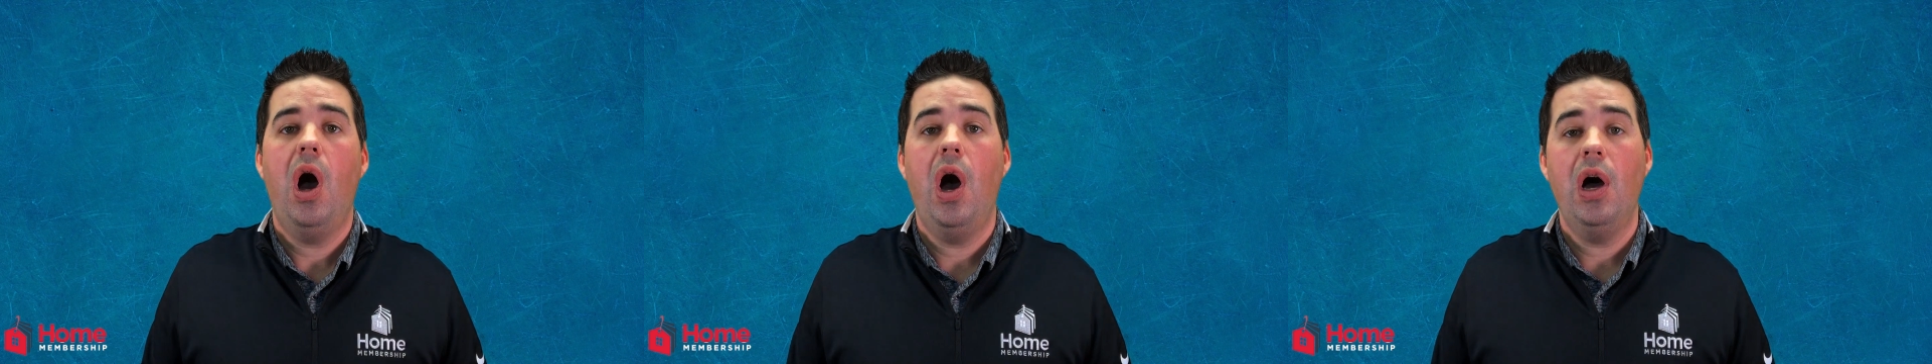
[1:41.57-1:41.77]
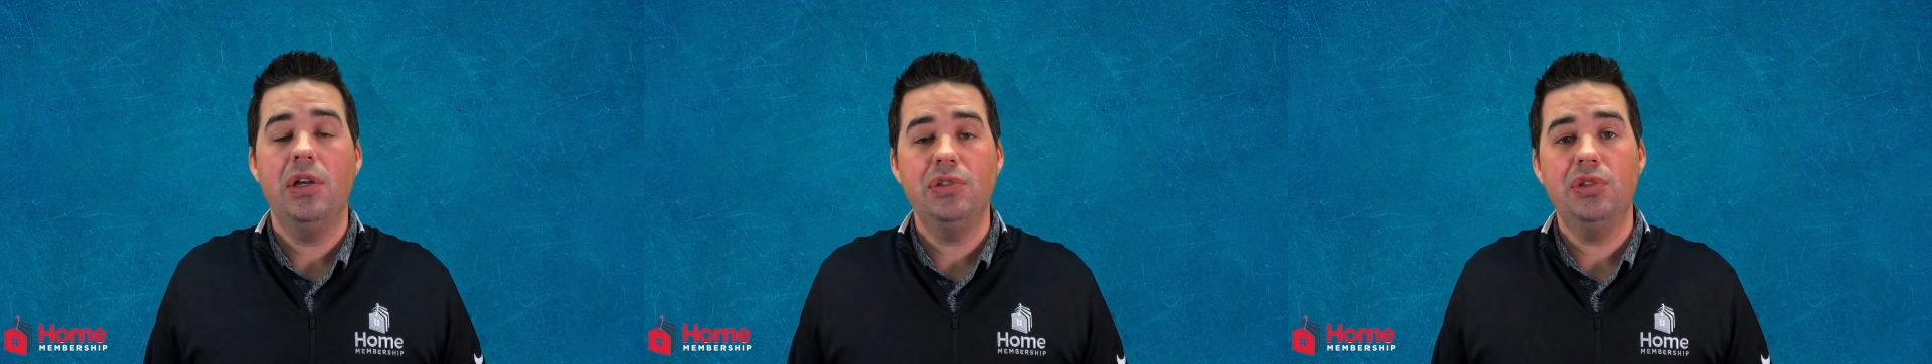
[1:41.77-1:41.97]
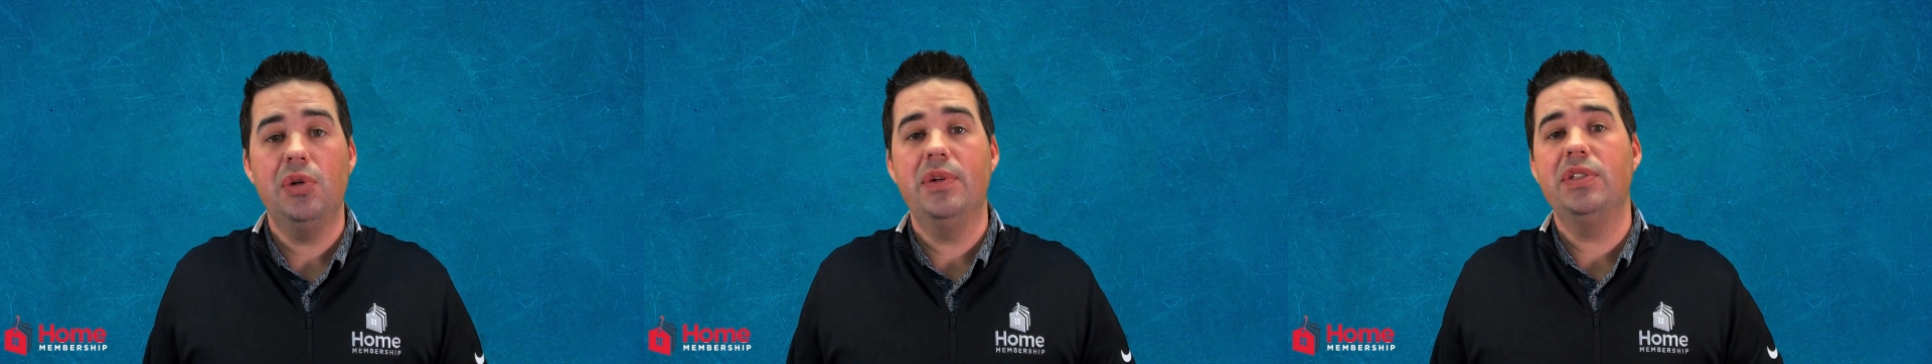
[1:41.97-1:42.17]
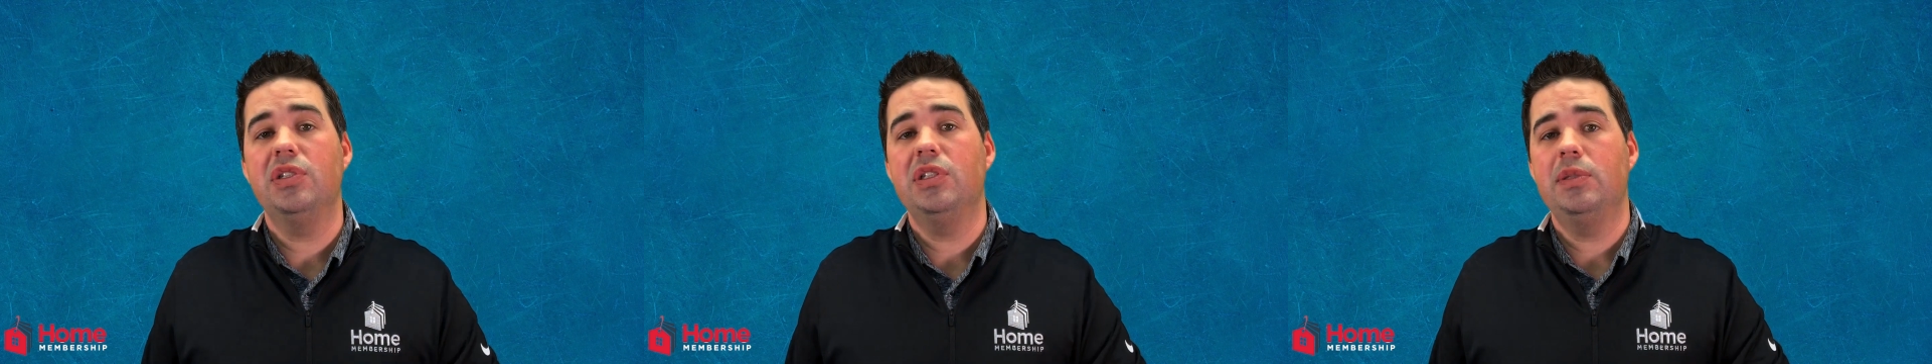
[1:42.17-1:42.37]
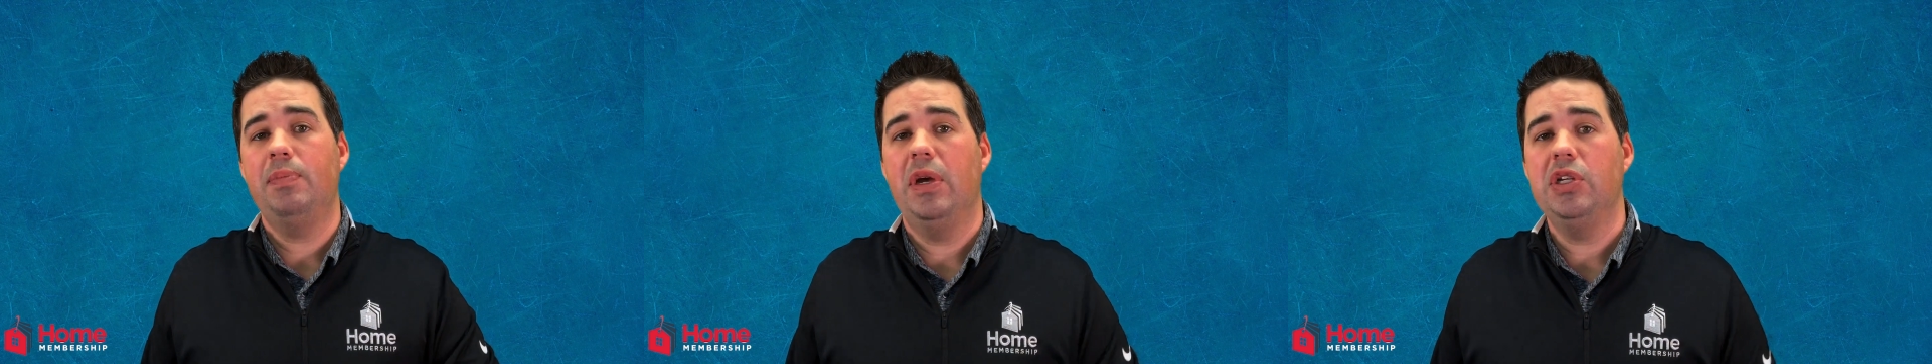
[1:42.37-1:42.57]
Also,
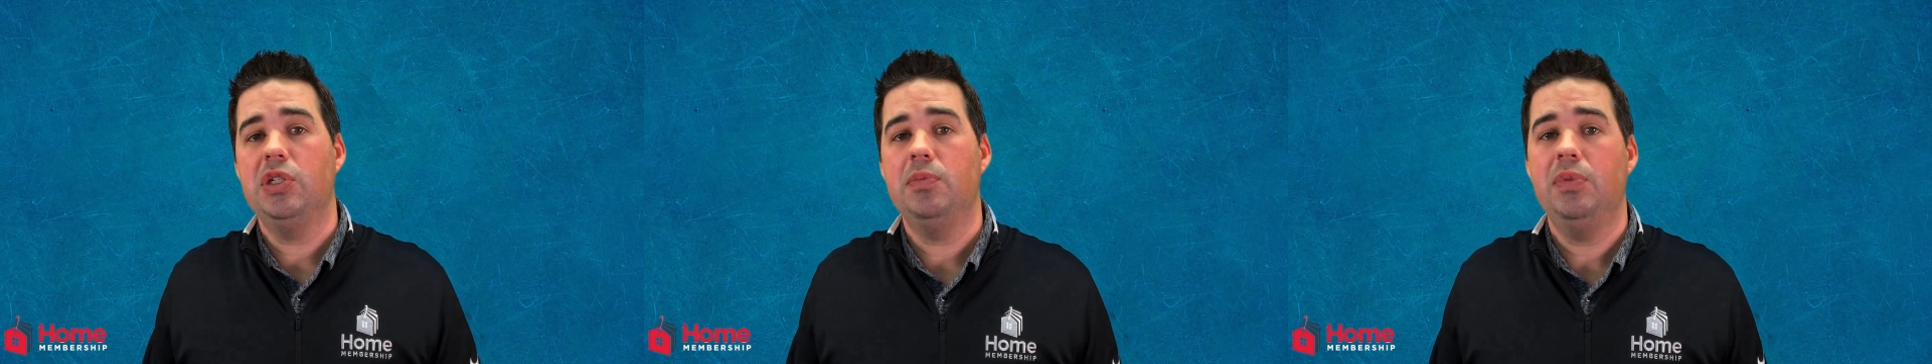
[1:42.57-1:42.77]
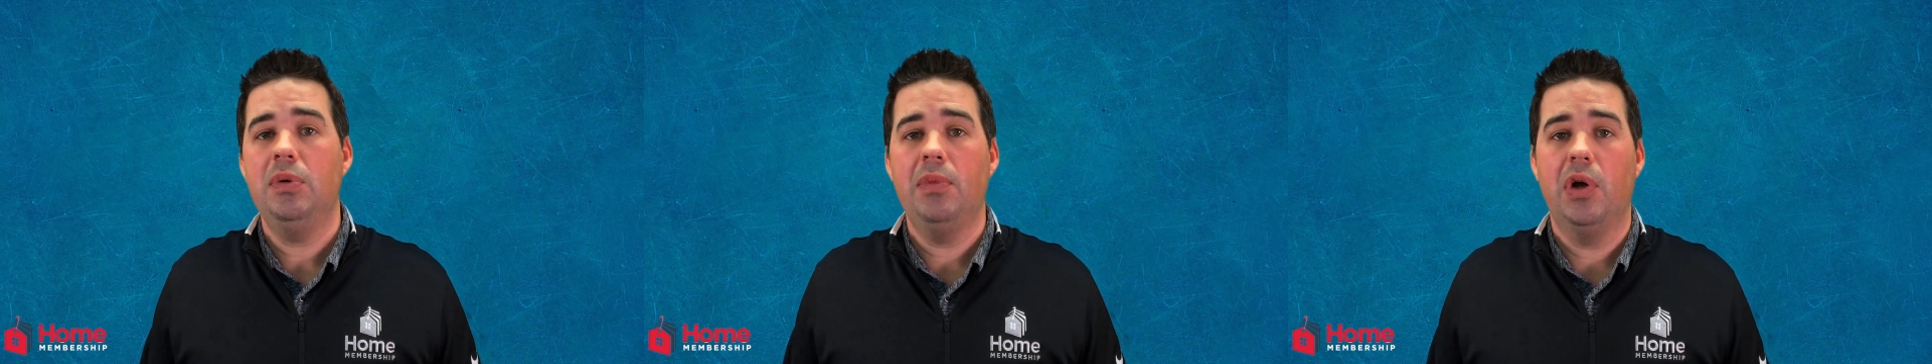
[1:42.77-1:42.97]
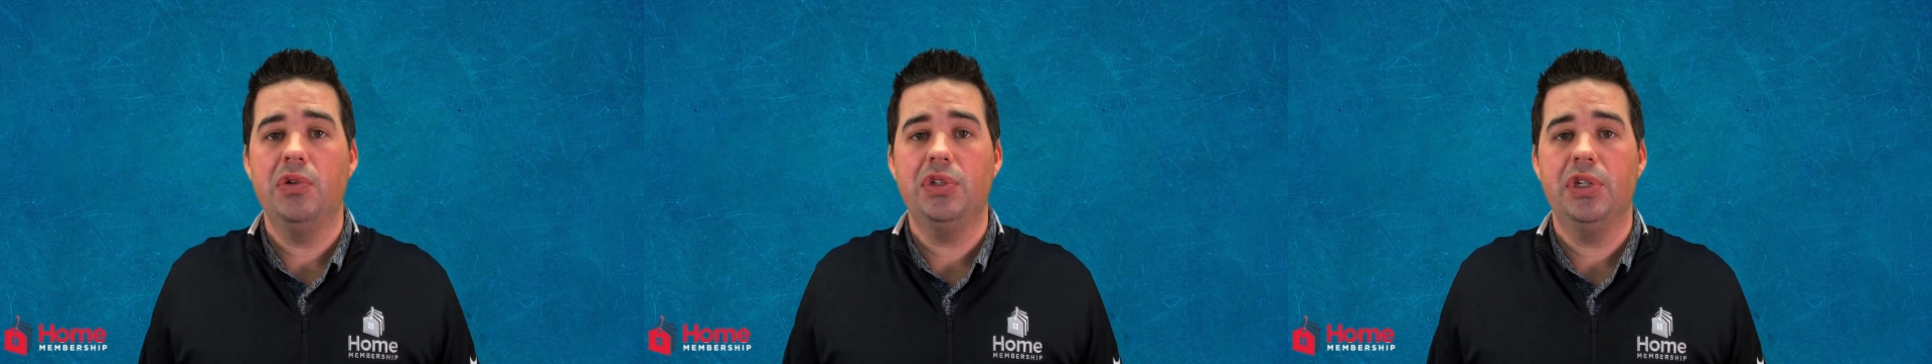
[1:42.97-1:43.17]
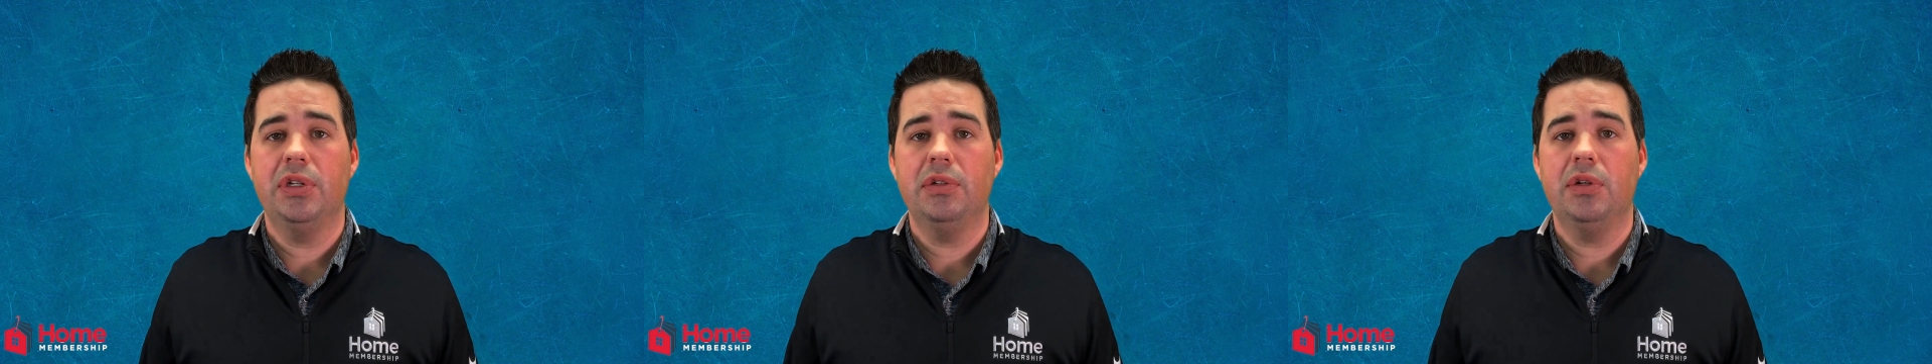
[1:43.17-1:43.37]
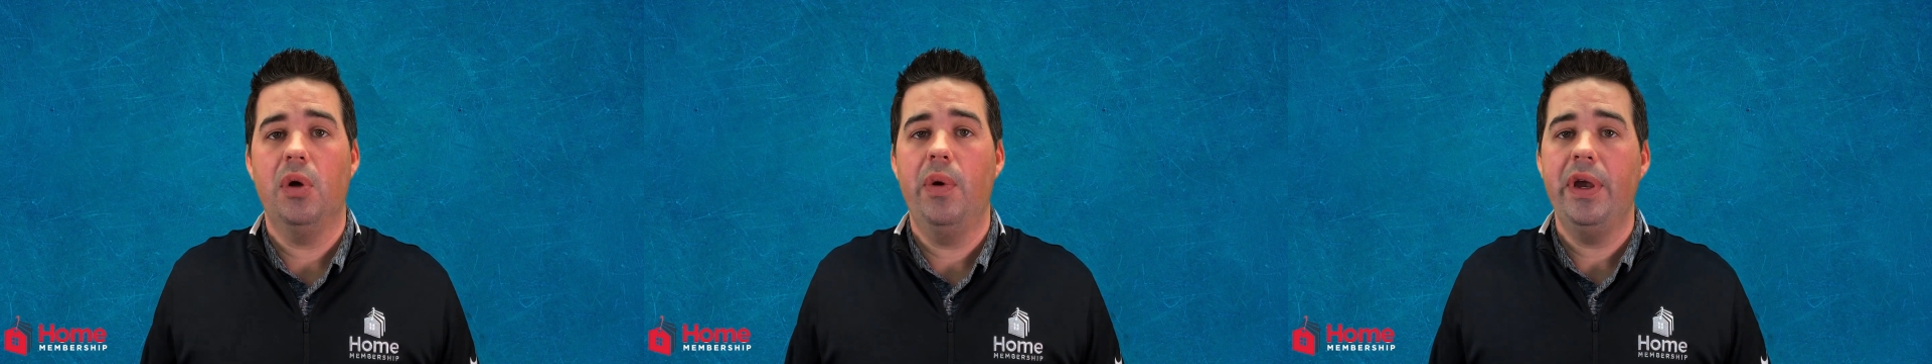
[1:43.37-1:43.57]
as a special
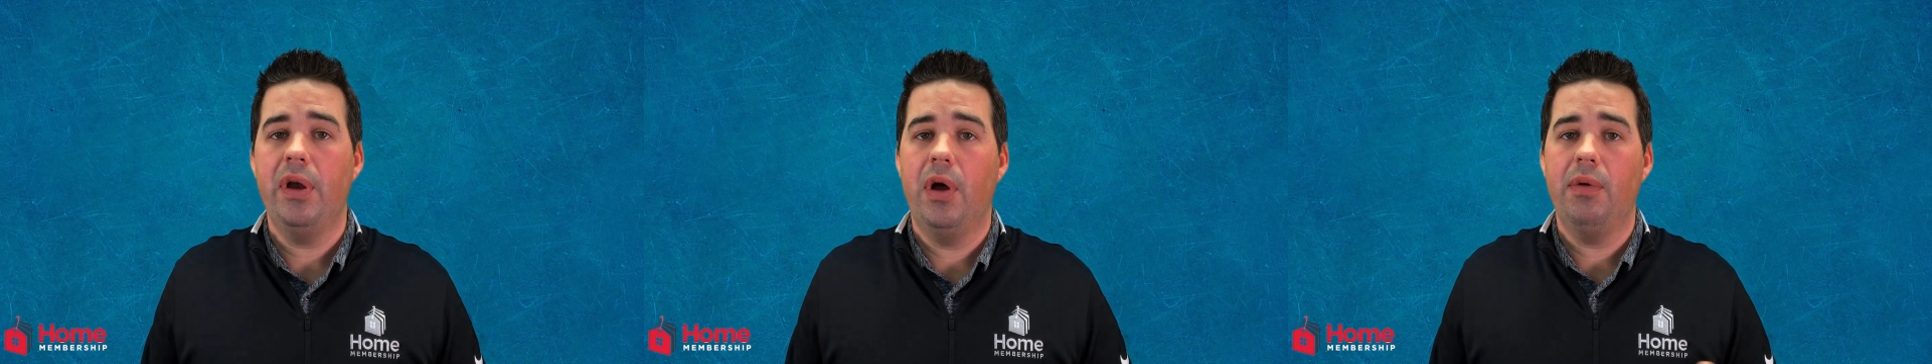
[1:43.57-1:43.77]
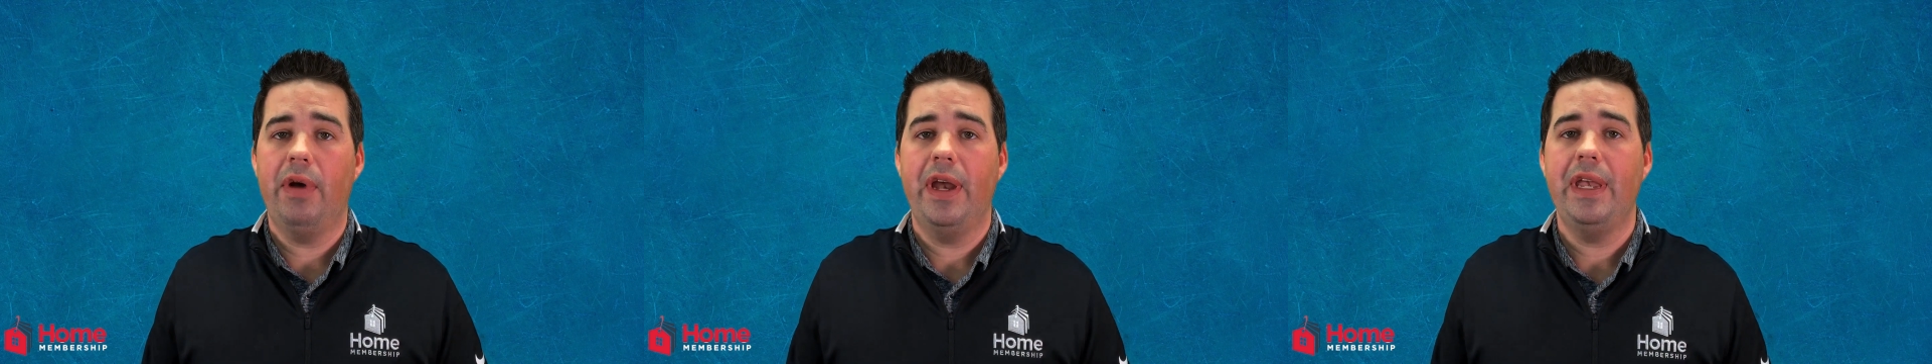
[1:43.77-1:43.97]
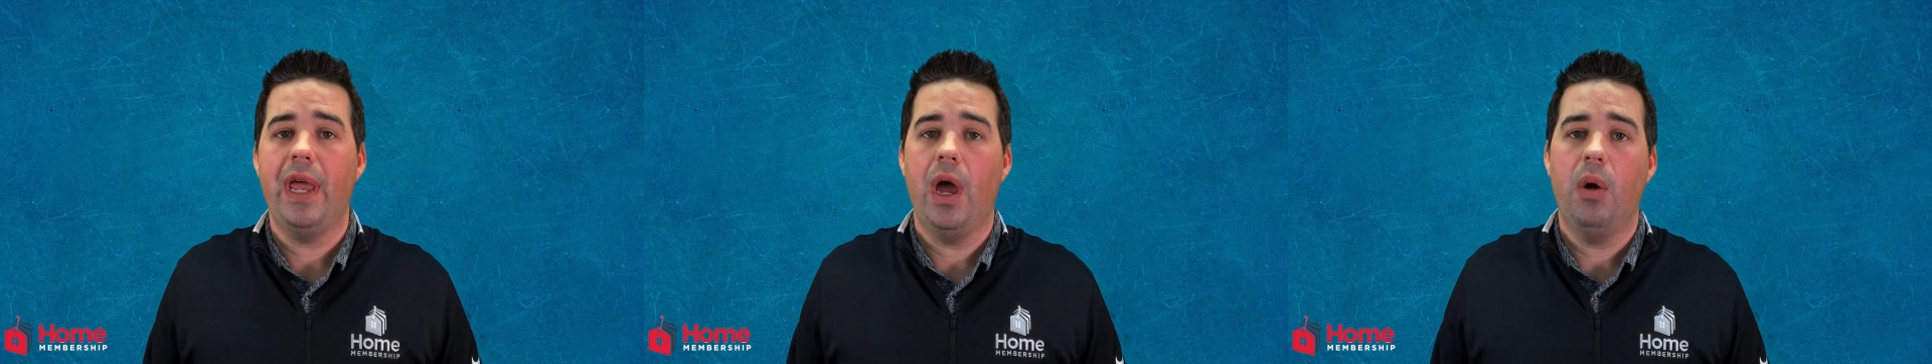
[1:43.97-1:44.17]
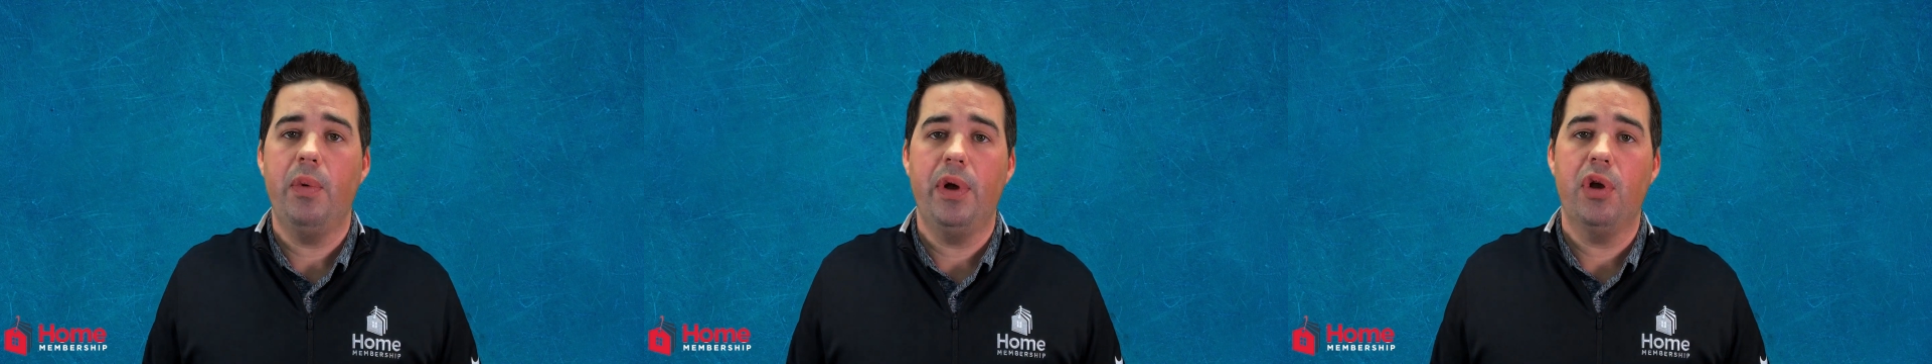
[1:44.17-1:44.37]
promotion going on right now,